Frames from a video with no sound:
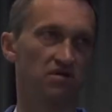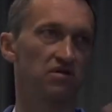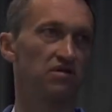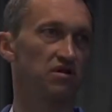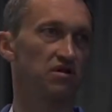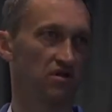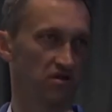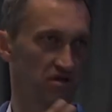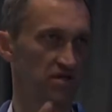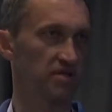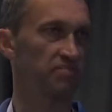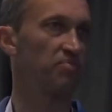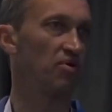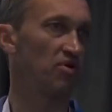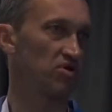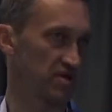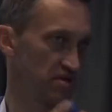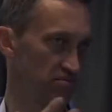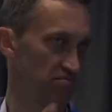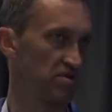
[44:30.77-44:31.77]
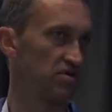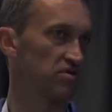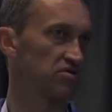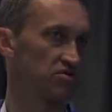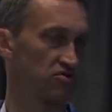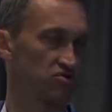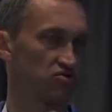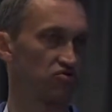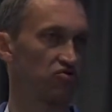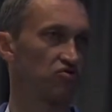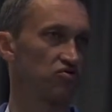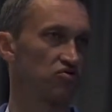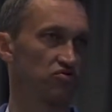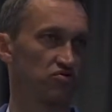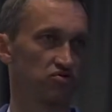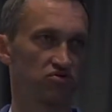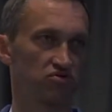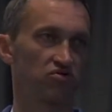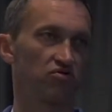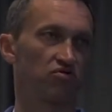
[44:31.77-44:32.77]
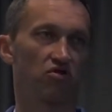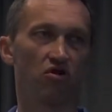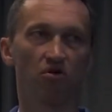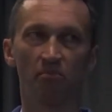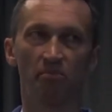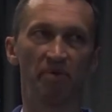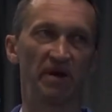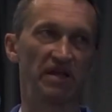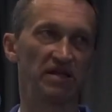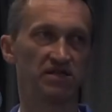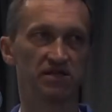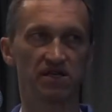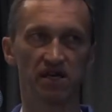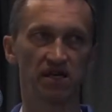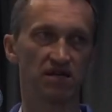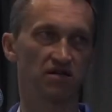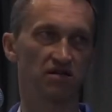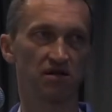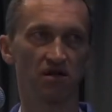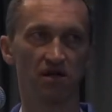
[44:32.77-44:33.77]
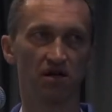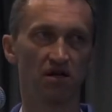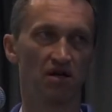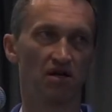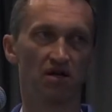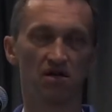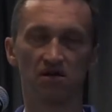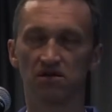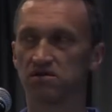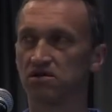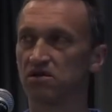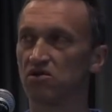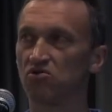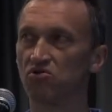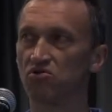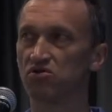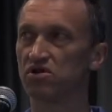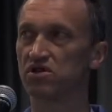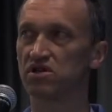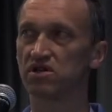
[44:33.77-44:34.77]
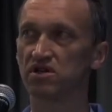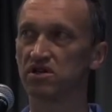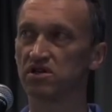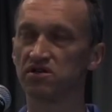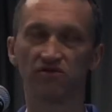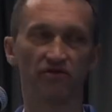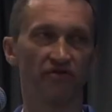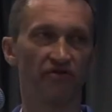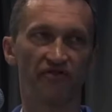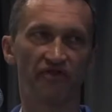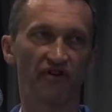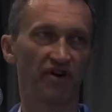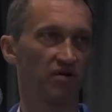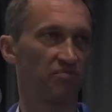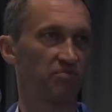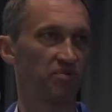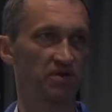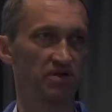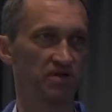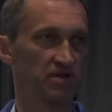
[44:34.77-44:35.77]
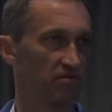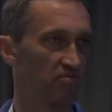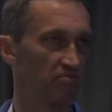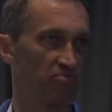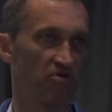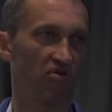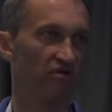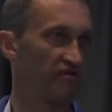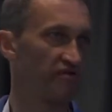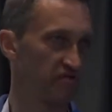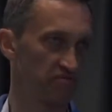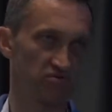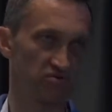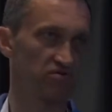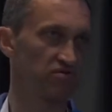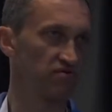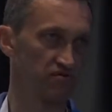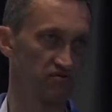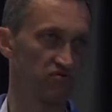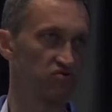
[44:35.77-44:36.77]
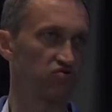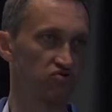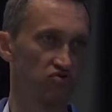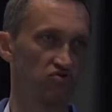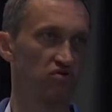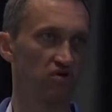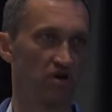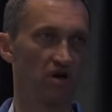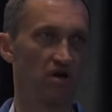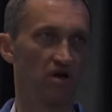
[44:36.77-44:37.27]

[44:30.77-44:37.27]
it is possible to to compensate so kinesiotherapy is a powerful tool,